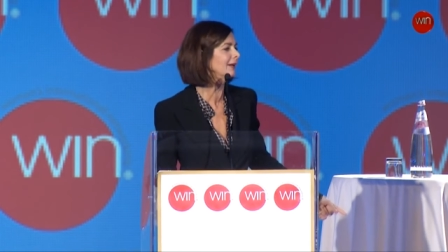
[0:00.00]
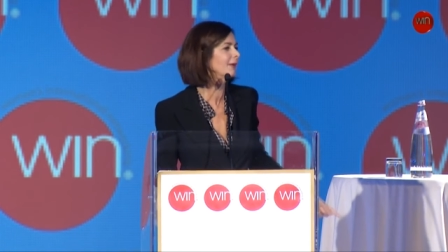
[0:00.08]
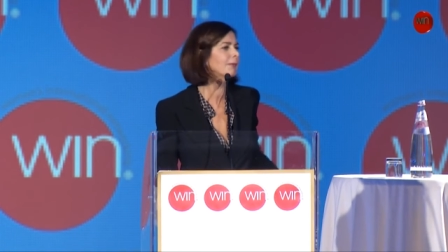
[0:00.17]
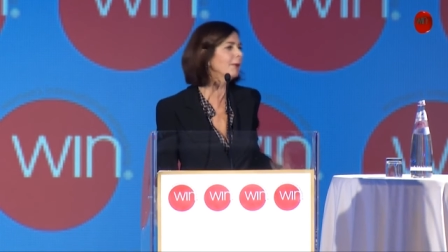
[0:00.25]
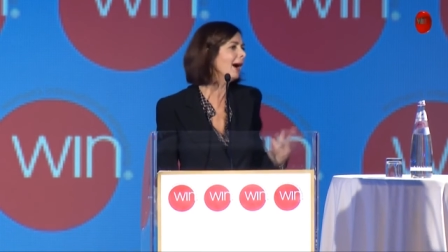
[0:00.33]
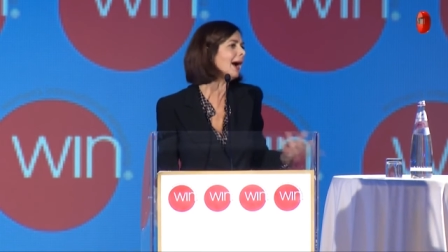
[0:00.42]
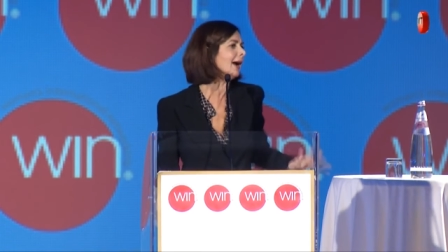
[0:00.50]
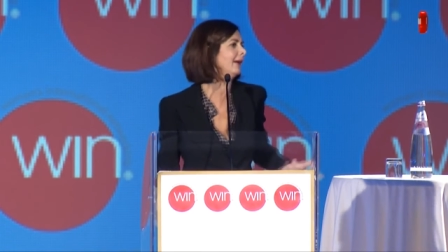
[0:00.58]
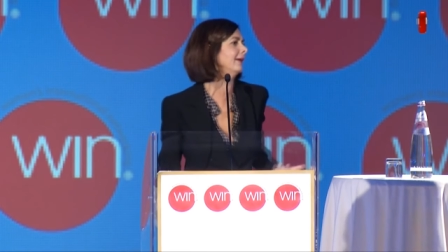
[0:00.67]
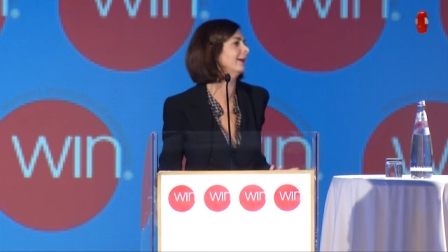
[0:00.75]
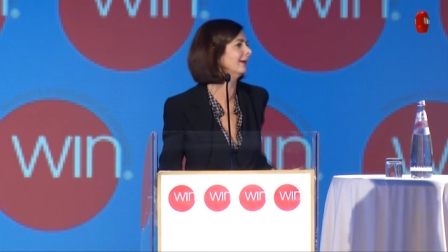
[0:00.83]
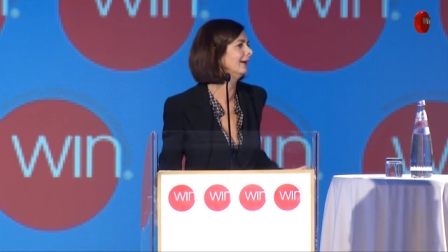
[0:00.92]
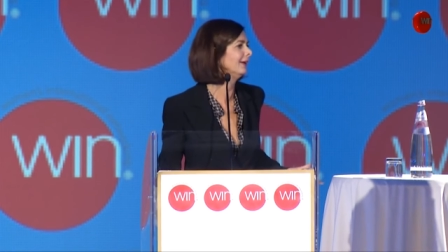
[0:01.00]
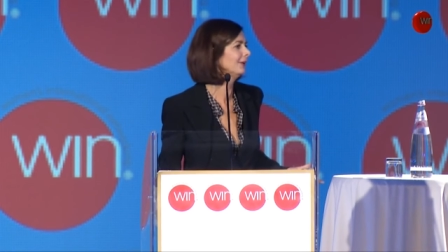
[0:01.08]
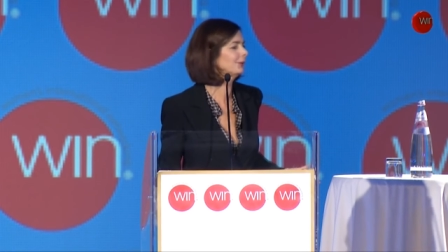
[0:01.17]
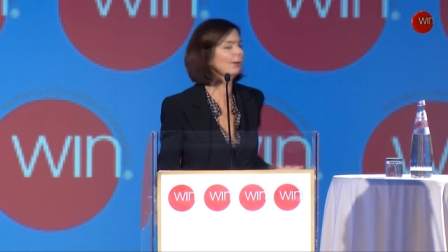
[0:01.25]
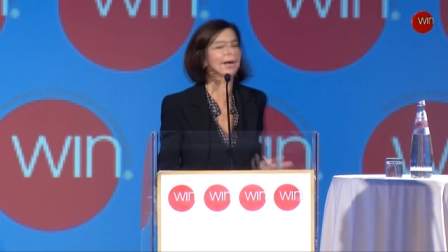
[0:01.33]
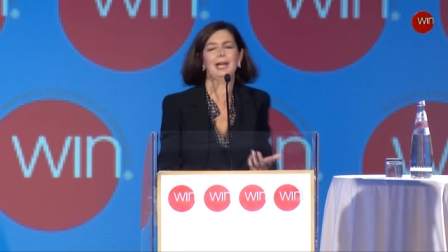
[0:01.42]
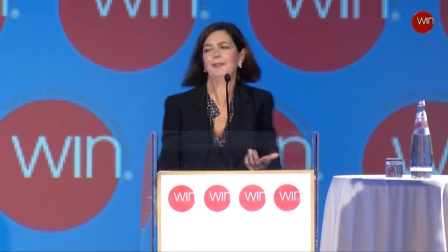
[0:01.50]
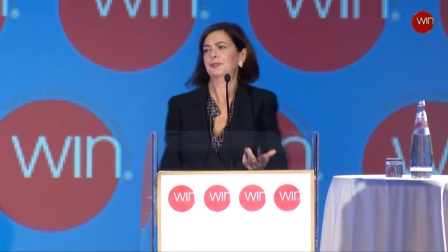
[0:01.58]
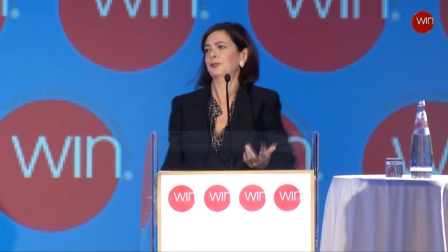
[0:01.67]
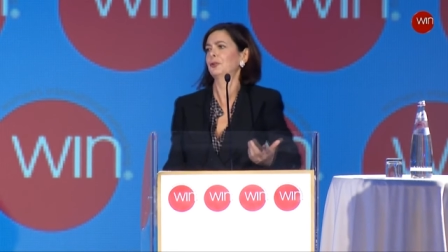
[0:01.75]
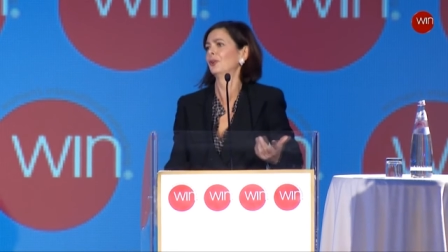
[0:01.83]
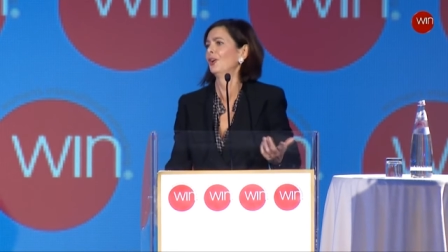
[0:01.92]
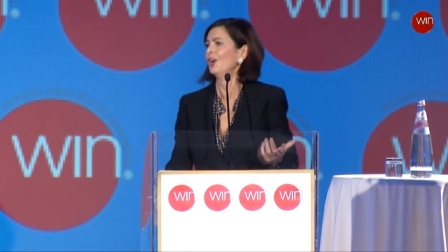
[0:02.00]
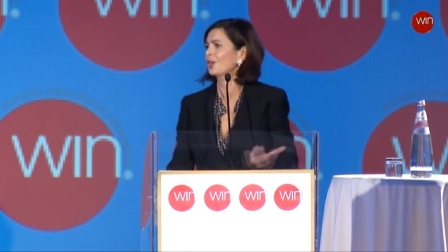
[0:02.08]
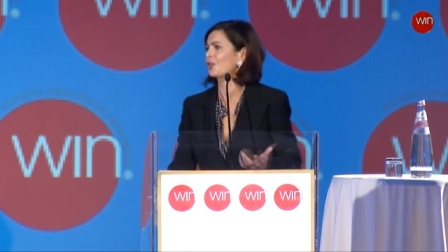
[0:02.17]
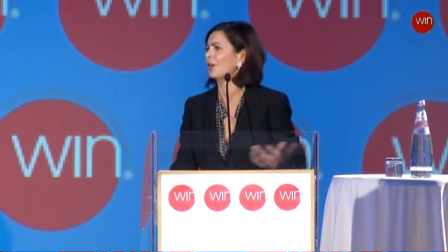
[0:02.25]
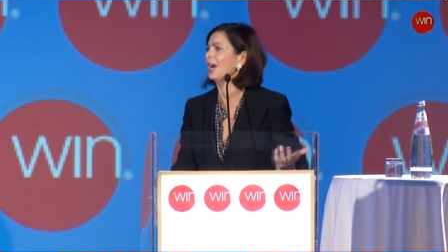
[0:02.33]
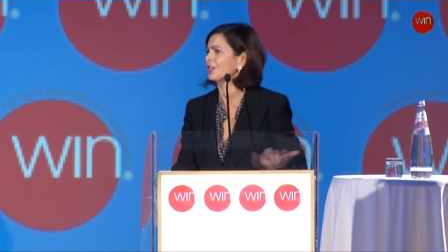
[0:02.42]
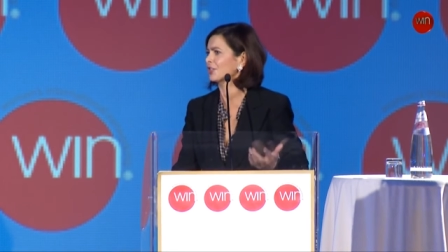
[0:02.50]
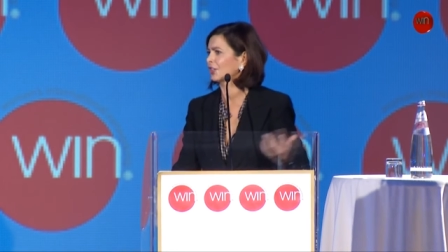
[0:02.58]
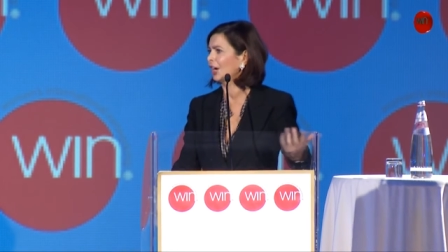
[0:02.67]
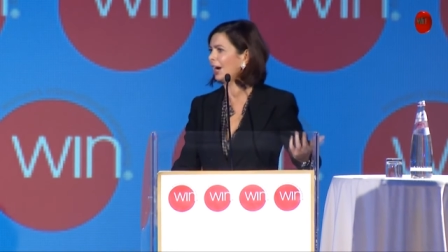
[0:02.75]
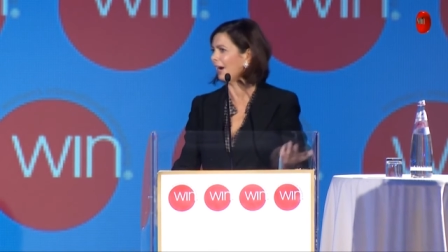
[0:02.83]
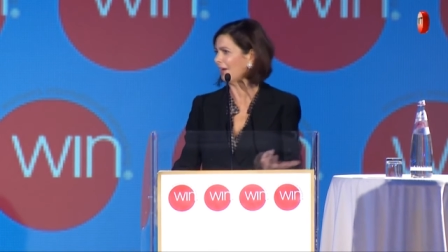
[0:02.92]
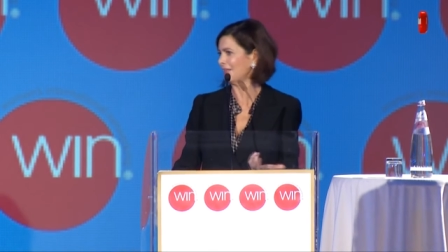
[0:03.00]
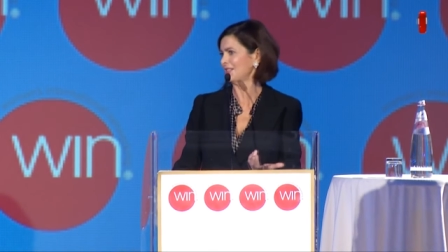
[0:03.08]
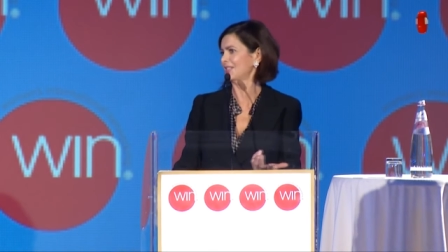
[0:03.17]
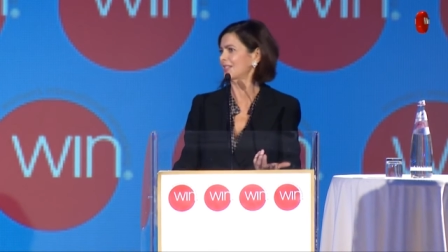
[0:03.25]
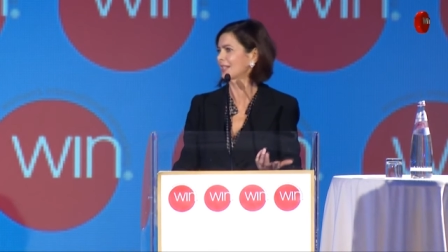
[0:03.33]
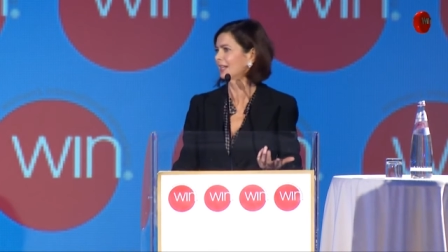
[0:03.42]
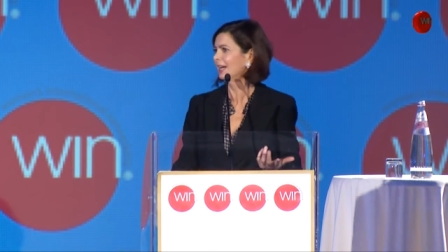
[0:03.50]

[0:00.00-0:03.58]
Why do I have to crash cars?